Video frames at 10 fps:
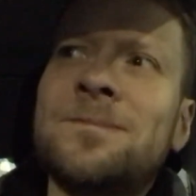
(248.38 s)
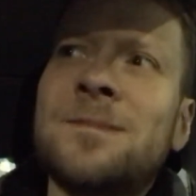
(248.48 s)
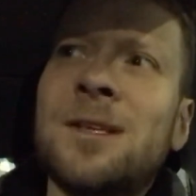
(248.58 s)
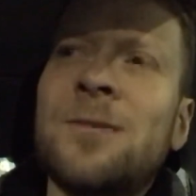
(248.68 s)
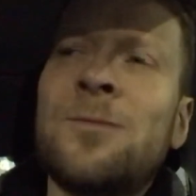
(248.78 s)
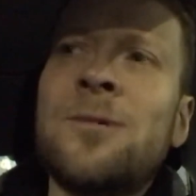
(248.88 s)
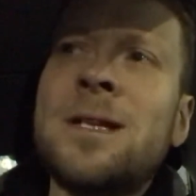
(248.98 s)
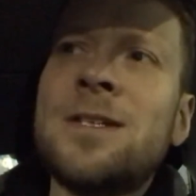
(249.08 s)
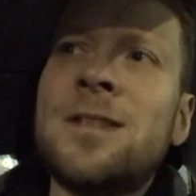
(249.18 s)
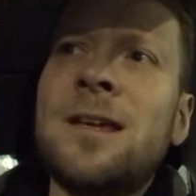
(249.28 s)
I'd
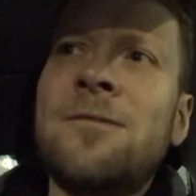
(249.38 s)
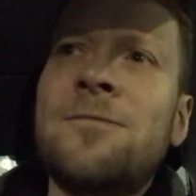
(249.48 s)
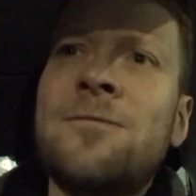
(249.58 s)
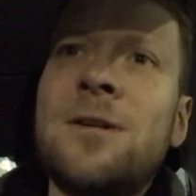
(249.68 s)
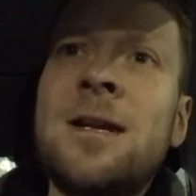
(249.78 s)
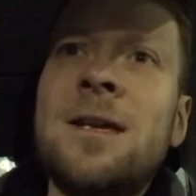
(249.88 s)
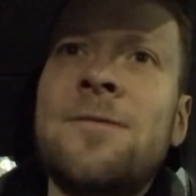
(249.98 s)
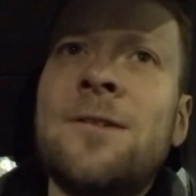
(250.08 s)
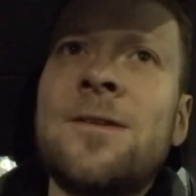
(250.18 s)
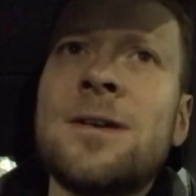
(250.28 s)
wish they'd really
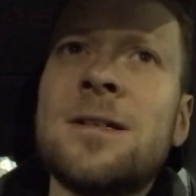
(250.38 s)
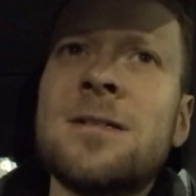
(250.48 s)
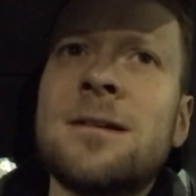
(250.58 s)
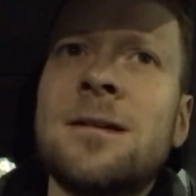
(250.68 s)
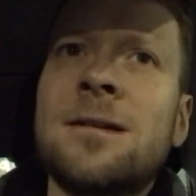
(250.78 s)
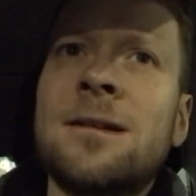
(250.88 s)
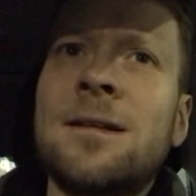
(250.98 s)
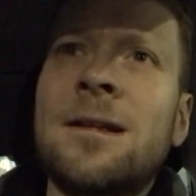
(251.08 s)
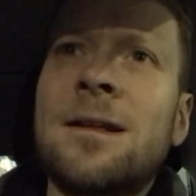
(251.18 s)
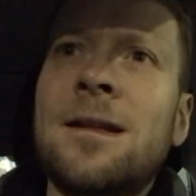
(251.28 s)
focused
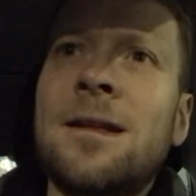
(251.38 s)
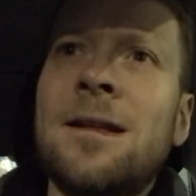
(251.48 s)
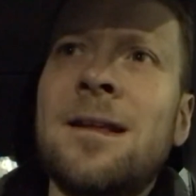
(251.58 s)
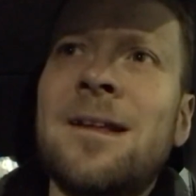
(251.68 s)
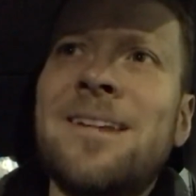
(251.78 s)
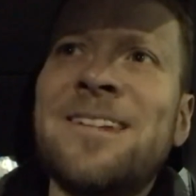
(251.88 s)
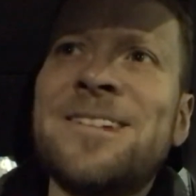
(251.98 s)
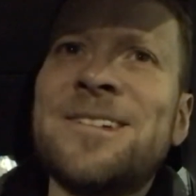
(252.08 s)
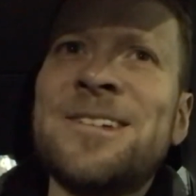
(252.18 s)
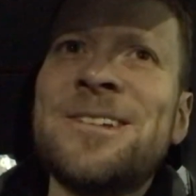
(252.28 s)
on
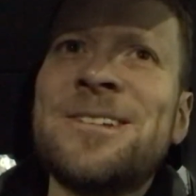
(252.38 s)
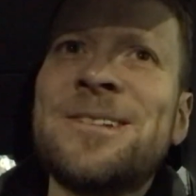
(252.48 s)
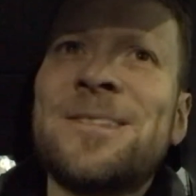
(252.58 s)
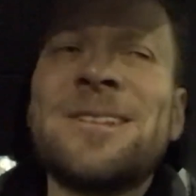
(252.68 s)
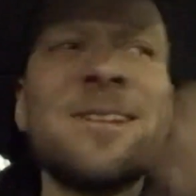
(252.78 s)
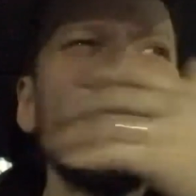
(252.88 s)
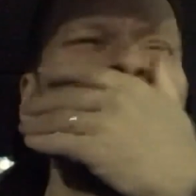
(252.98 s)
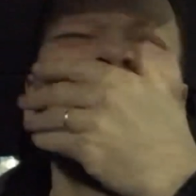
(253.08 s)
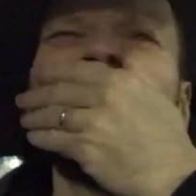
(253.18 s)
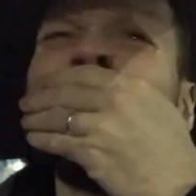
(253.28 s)
just
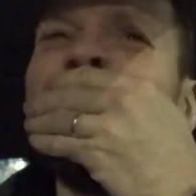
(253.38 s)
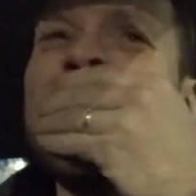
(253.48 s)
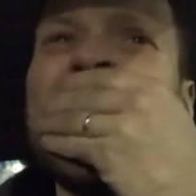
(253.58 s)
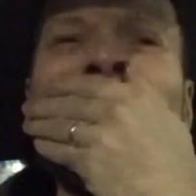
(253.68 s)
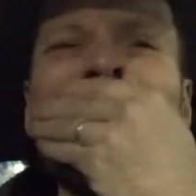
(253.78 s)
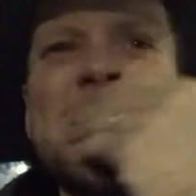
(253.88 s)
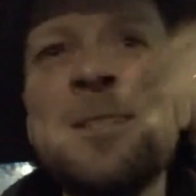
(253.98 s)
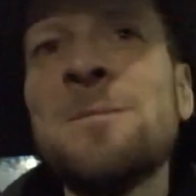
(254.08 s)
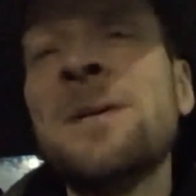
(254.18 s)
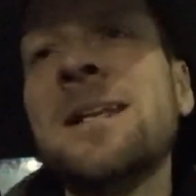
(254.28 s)

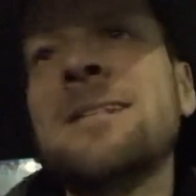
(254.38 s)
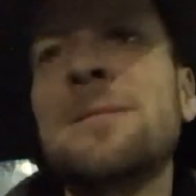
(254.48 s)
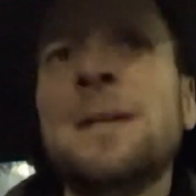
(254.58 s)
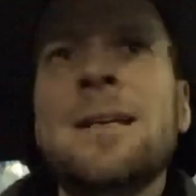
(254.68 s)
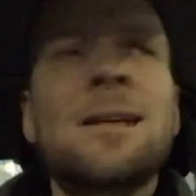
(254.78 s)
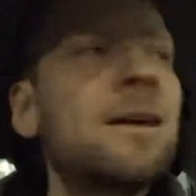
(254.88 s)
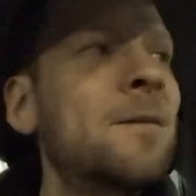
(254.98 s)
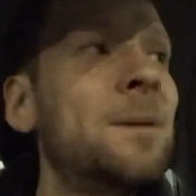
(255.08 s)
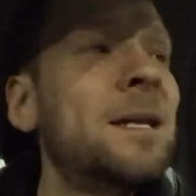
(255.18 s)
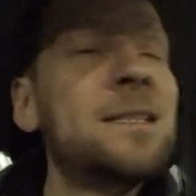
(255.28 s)
Nash's ability to be
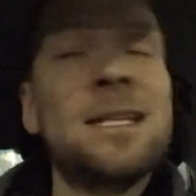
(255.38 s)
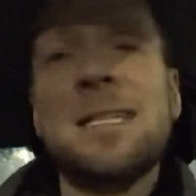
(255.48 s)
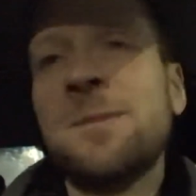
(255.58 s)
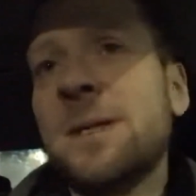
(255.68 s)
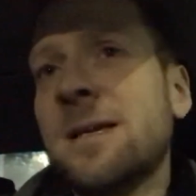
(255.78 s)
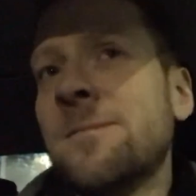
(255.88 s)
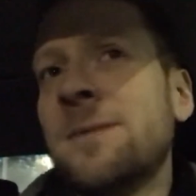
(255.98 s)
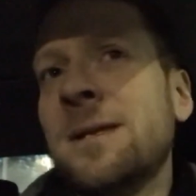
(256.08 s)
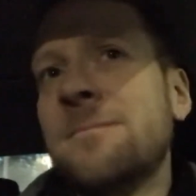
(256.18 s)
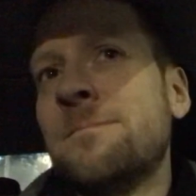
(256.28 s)
ability to be a
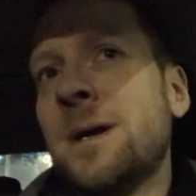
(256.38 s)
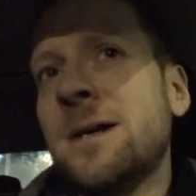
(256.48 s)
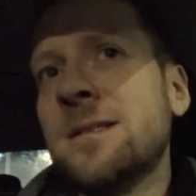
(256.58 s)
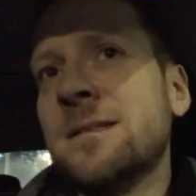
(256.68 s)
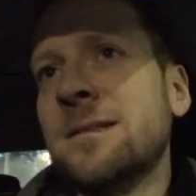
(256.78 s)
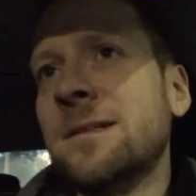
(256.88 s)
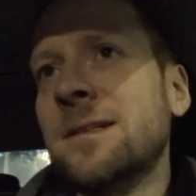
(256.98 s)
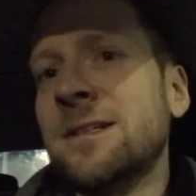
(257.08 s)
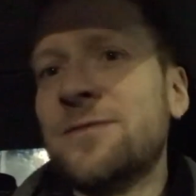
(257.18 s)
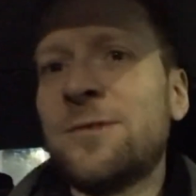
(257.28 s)
complete bastard
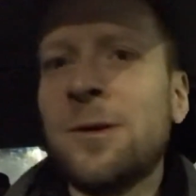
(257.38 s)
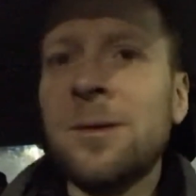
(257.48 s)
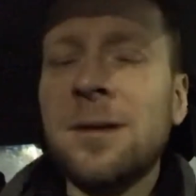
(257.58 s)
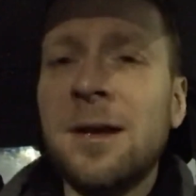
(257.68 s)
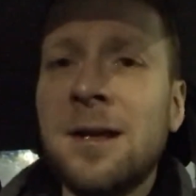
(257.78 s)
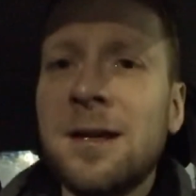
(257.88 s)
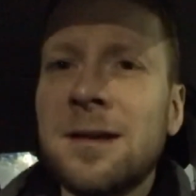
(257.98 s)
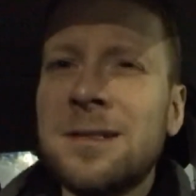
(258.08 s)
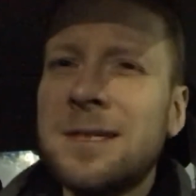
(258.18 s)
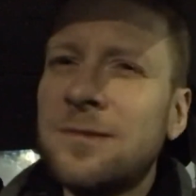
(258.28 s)
in this role
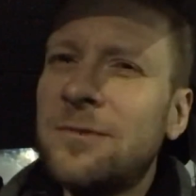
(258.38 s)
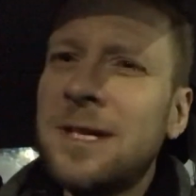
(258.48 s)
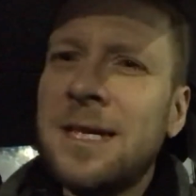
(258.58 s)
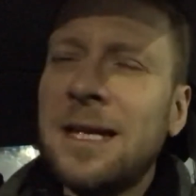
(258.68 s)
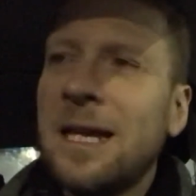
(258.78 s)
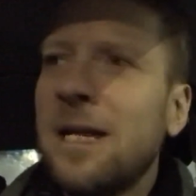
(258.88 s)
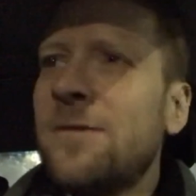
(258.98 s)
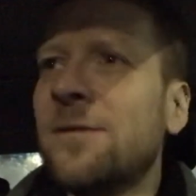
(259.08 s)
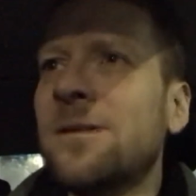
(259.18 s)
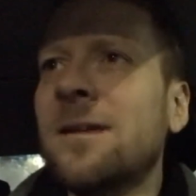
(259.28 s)
because he's really
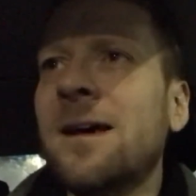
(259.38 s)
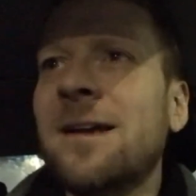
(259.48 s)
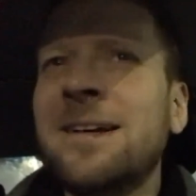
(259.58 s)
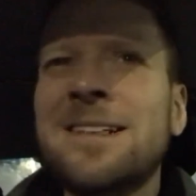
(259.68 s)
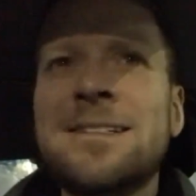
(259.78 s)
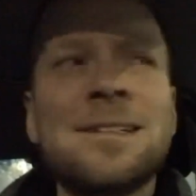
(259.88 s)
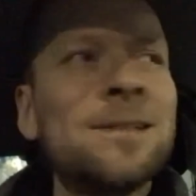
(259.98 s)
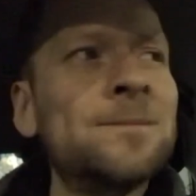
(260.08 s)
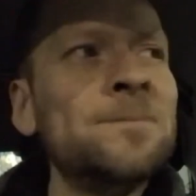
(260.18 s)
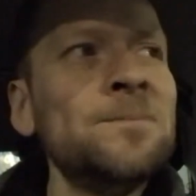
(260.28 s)
evil and it's um,